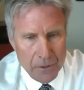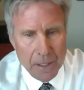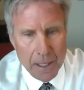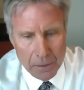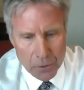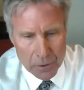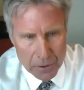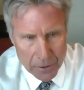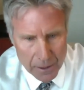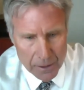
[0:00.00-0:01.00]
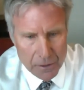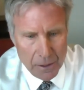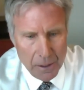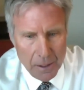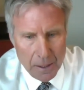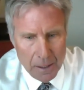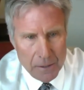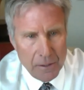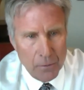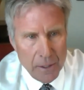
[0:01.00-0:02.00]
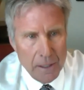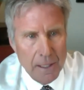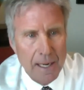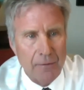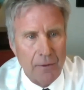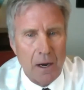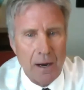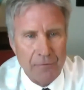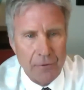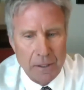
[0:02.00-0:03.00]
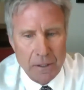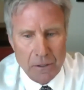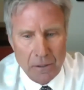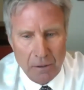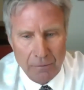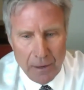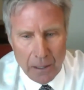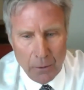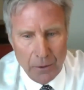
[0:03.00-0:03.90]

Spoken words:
Day alluded to this, is that we need to have the confidence of our